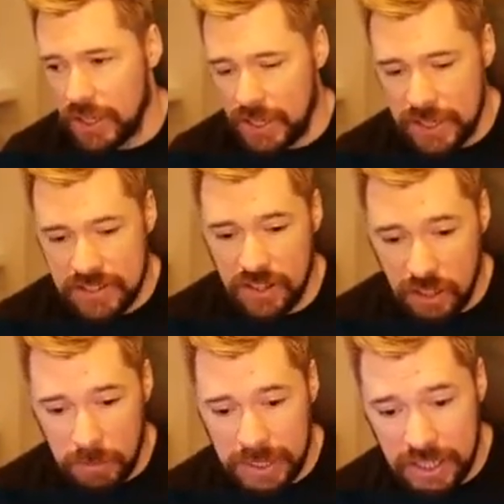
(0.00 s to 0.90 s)
is going to
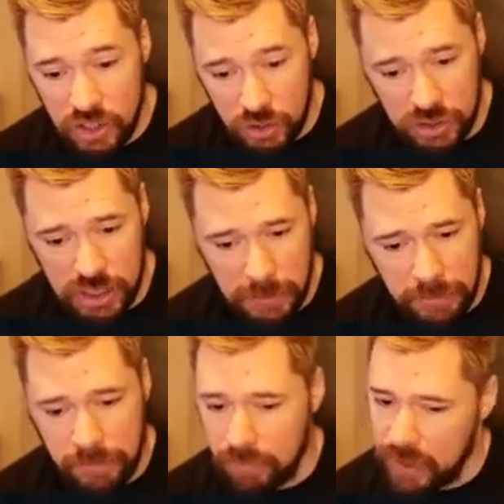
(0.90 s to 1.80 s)
be good.
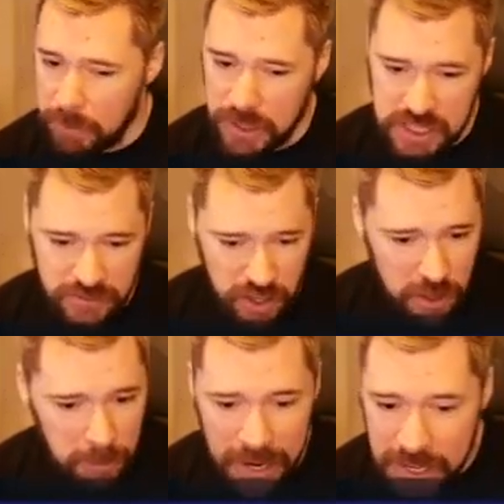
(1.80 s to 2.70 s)
Because if I can
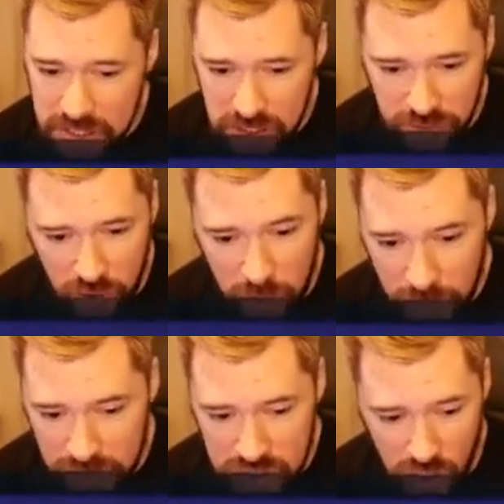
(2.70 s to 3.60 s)
make it to the final
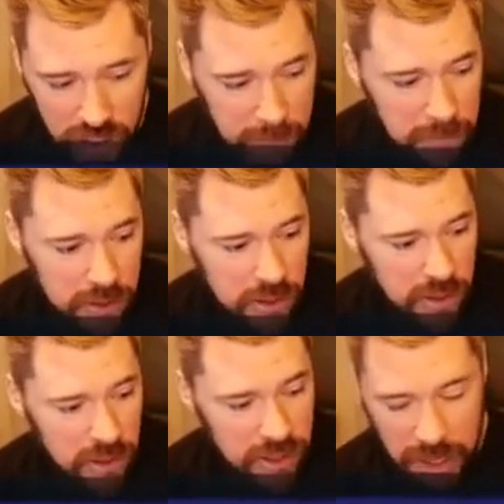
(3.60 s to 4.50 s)
every time
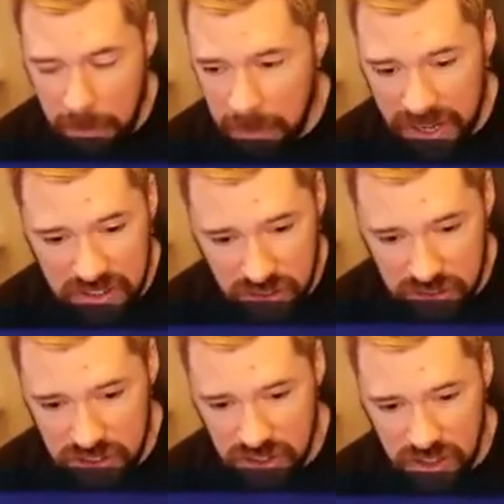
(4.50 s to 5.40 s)
and get
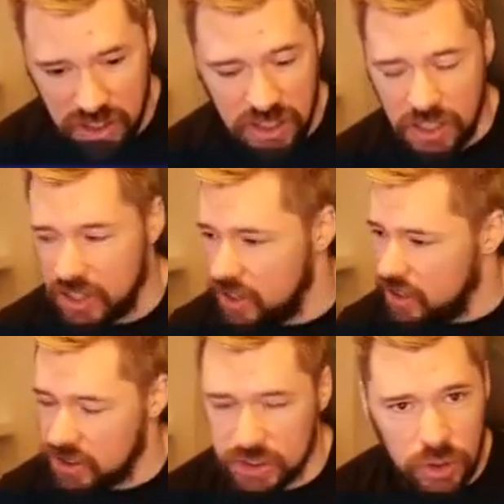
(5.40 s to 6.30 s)
battered,
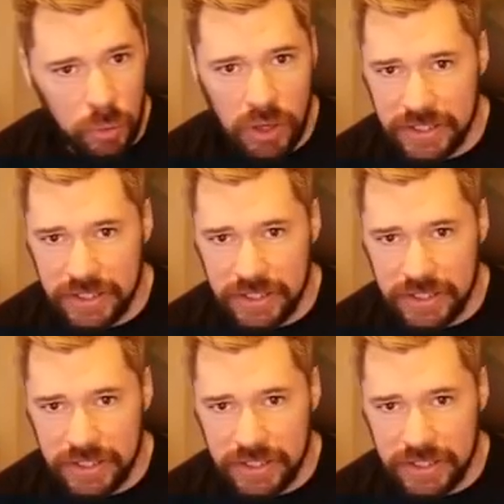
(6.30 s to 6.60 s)
not what I